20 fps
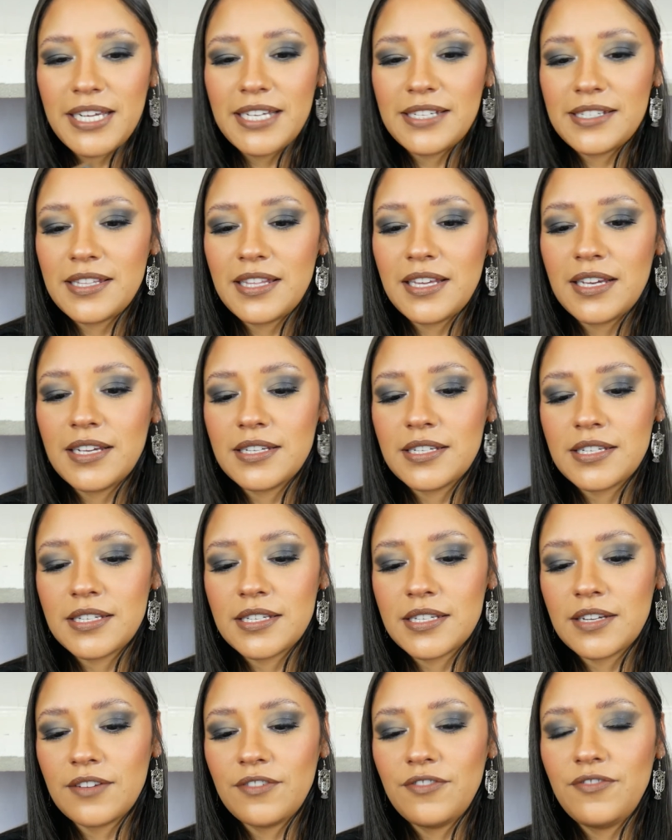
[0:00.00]
is
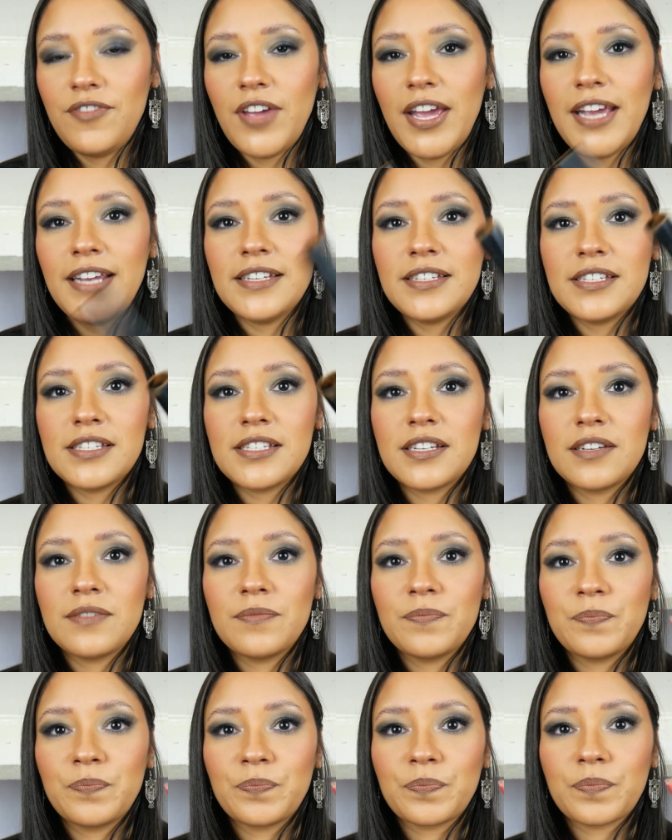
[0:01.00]
this face
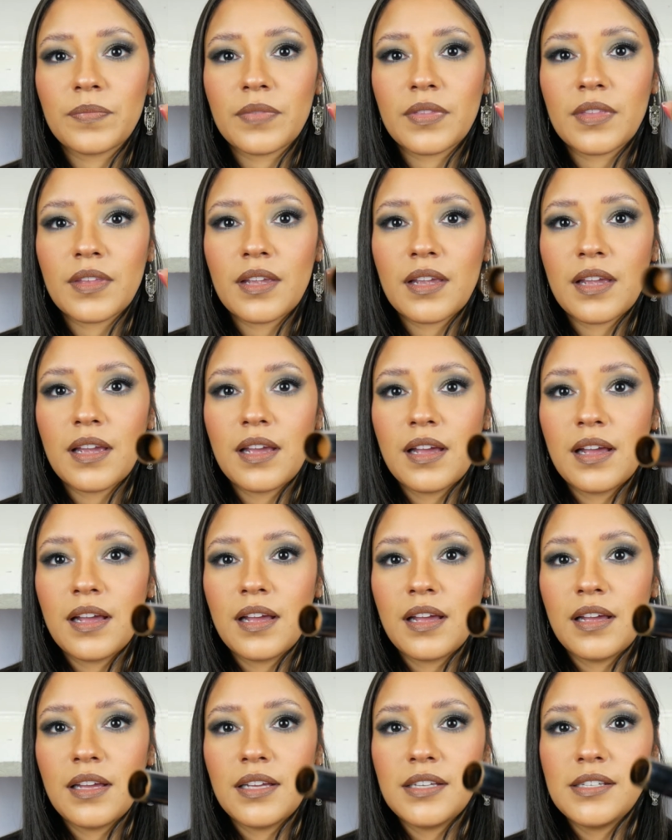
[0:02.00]

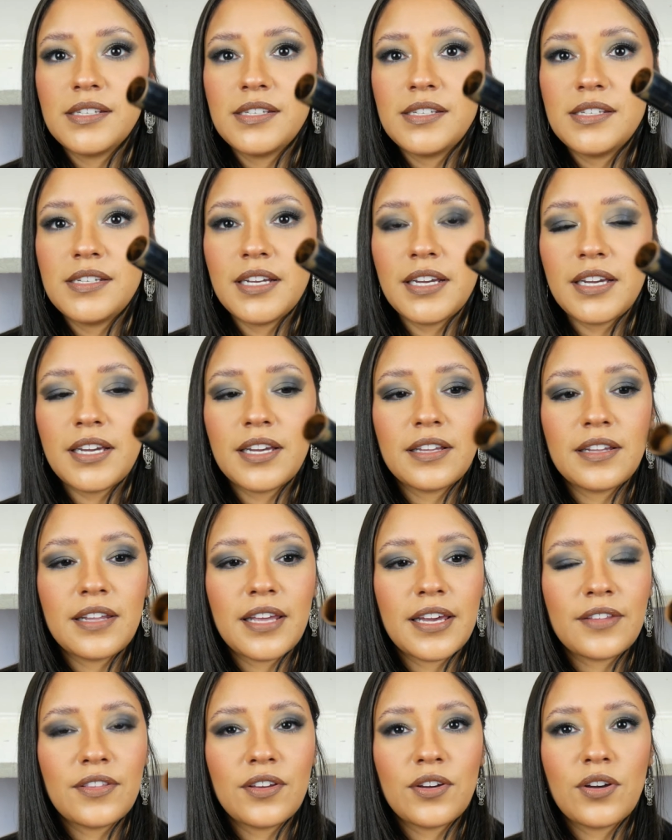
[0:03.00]
stick,
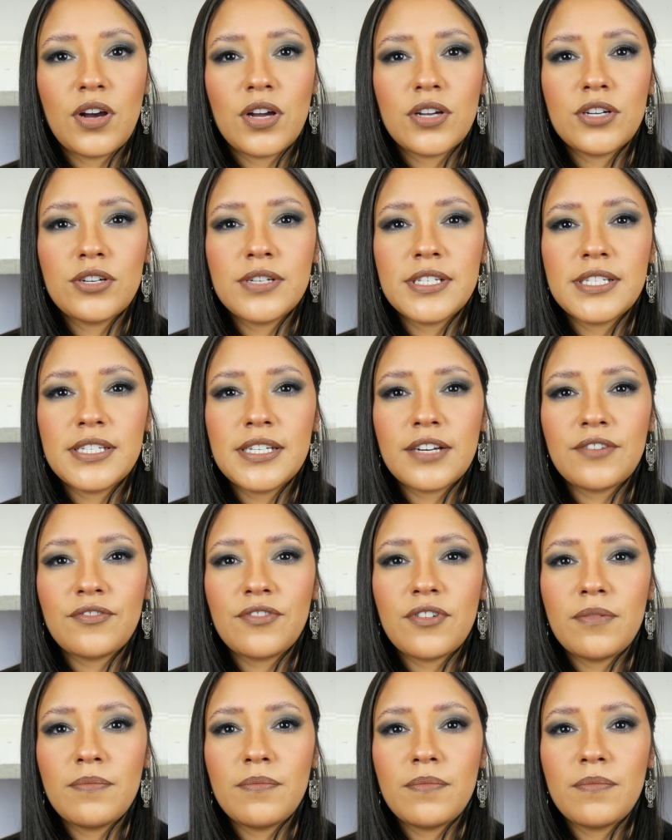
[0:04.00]
like the contour stick
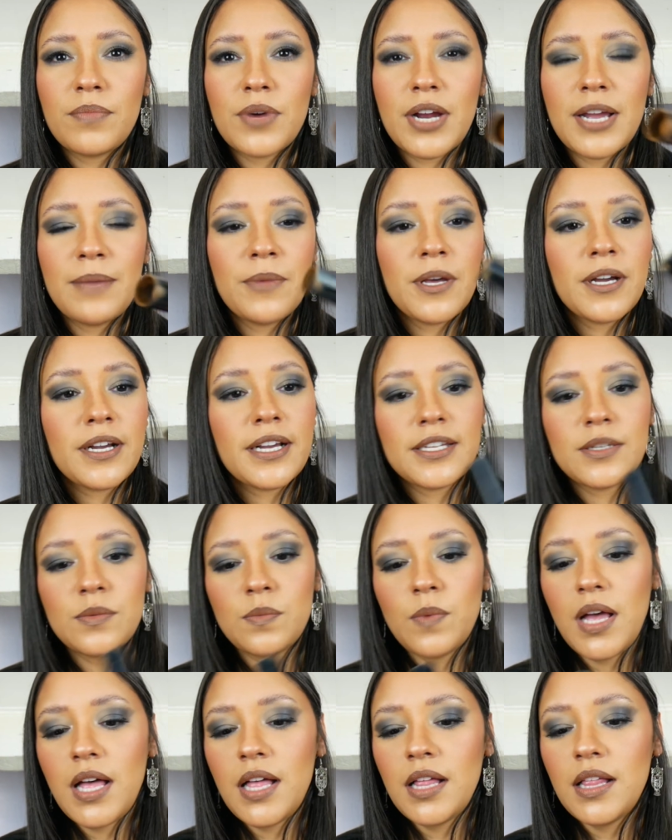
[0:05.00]
from Primark
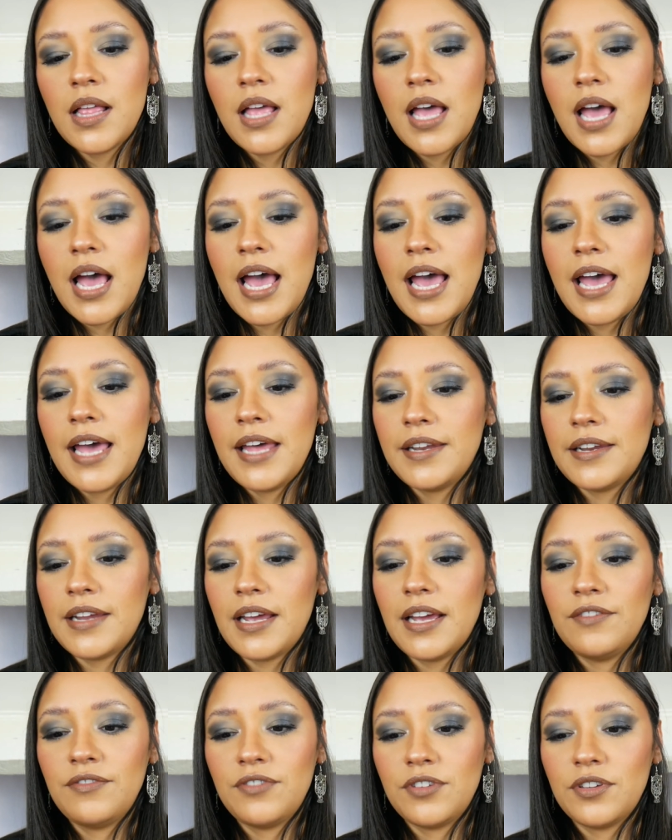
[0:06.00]
as well, and
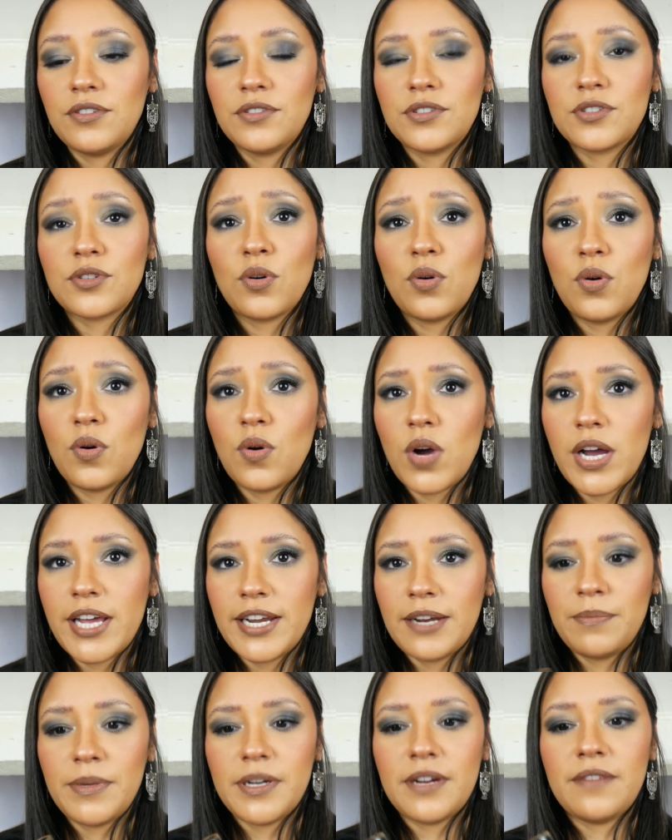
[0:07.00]
I've used
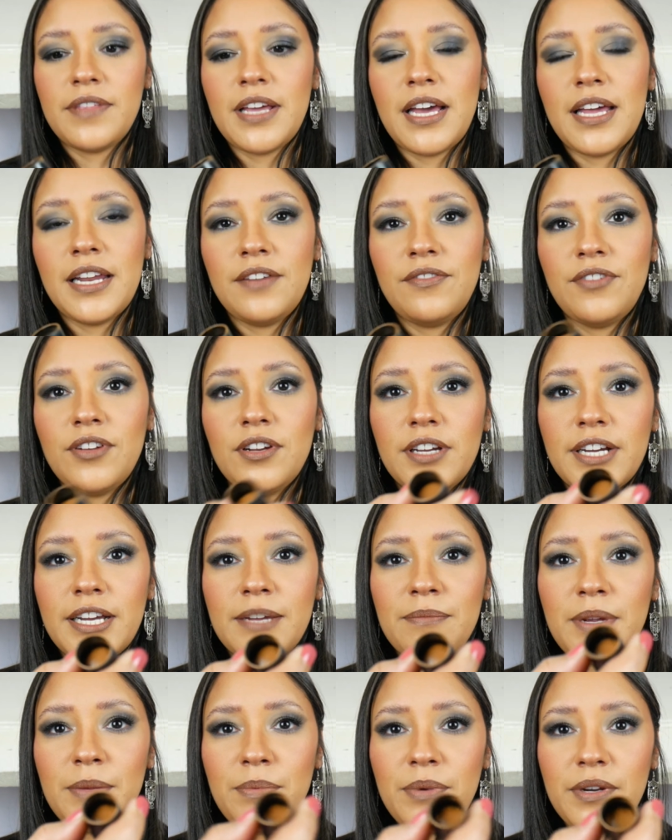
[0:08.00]
quite a bit of that. If you
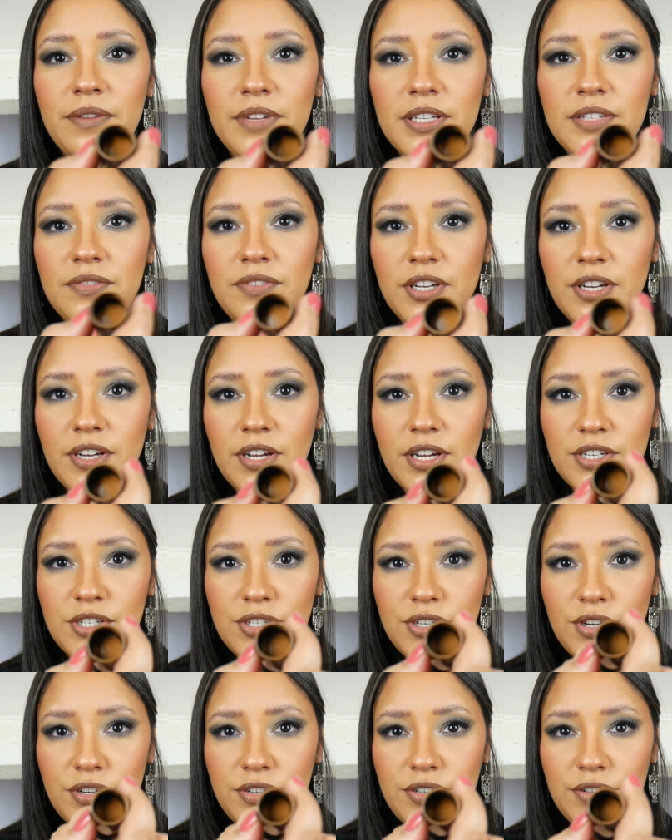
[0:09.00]
look at my previous video, I
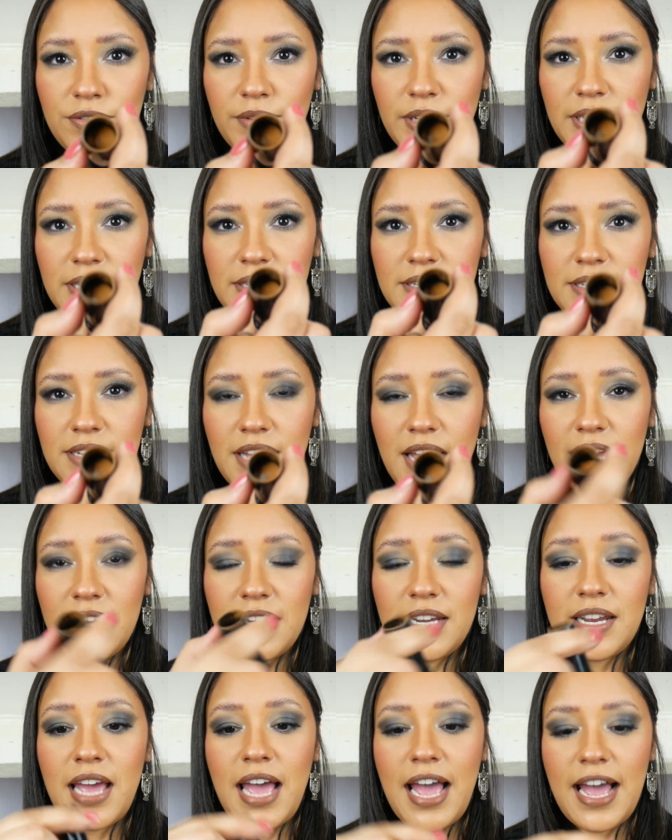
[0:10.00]
showed you
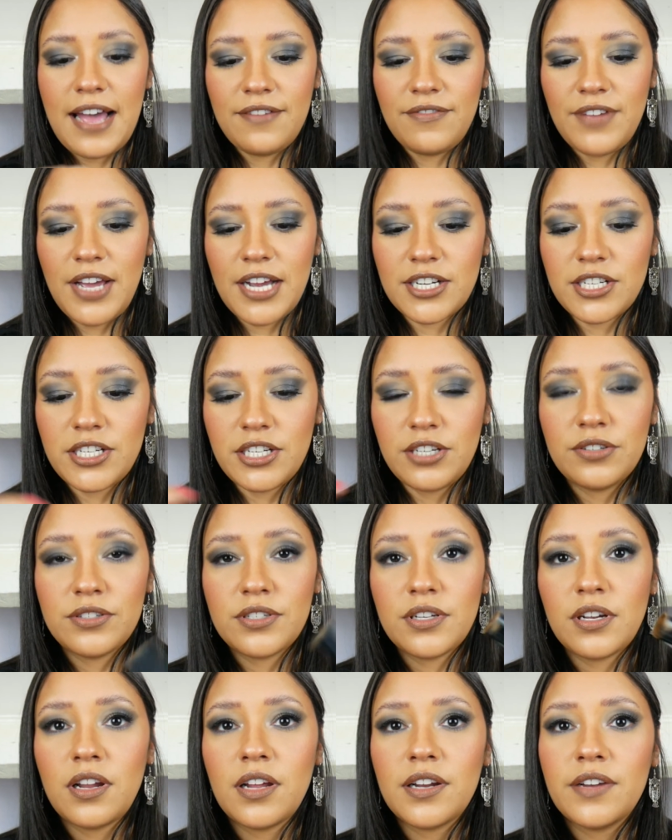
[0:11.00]
inside, and I have actually
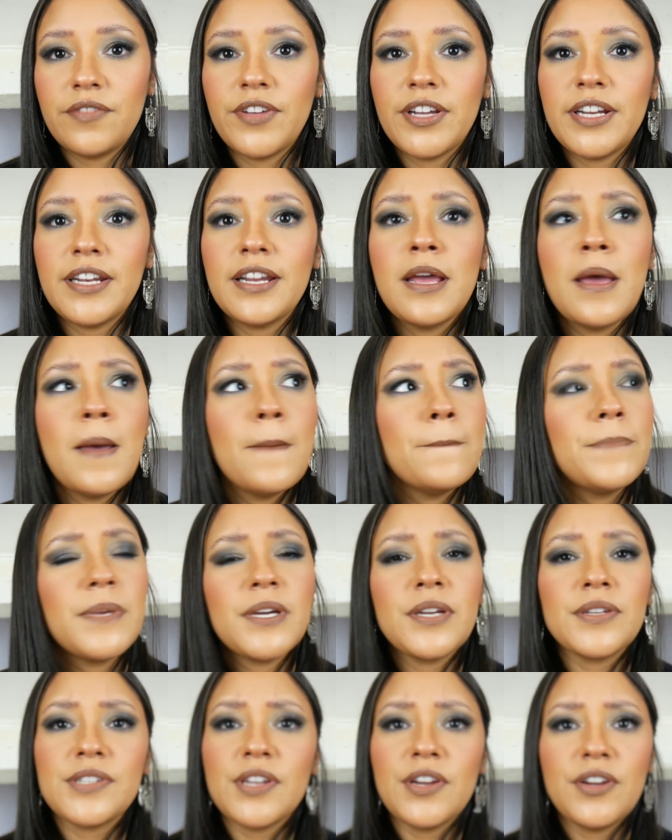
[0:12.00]
used a lot of it
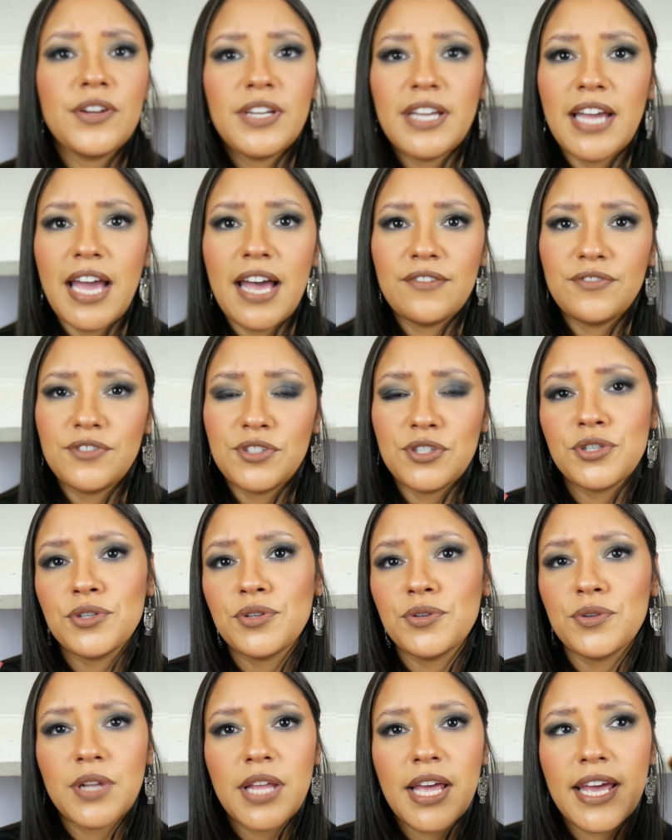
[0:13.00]
because I only have
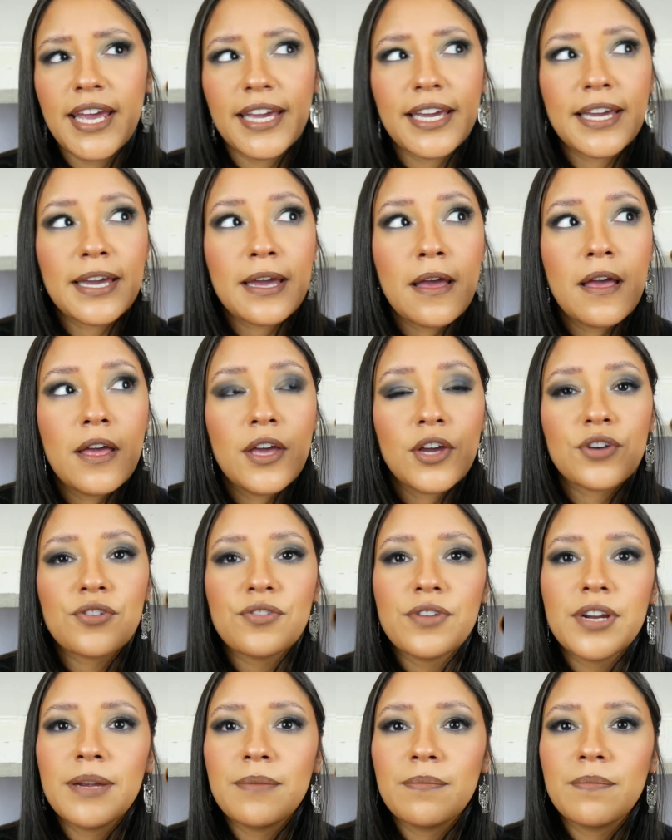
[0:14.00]
two like
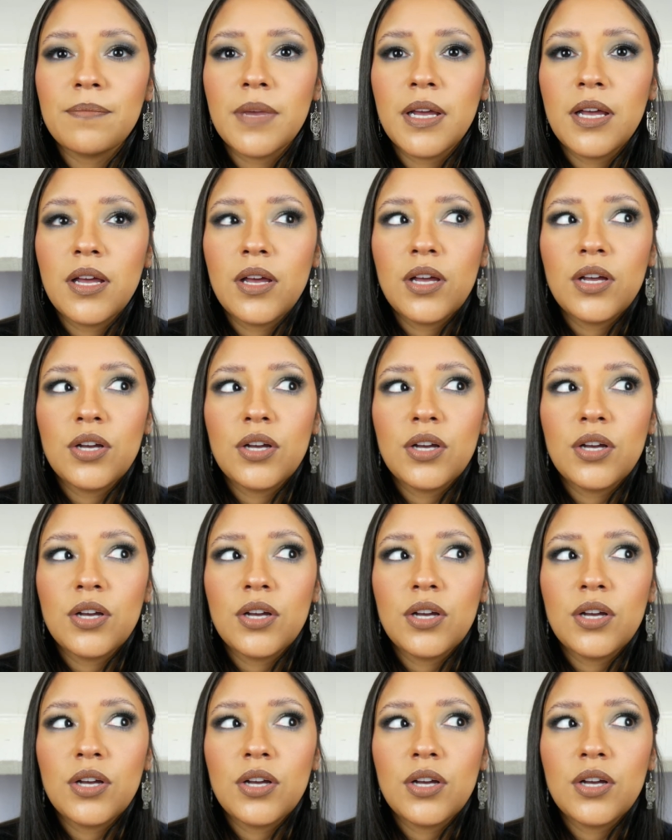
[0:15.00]
cream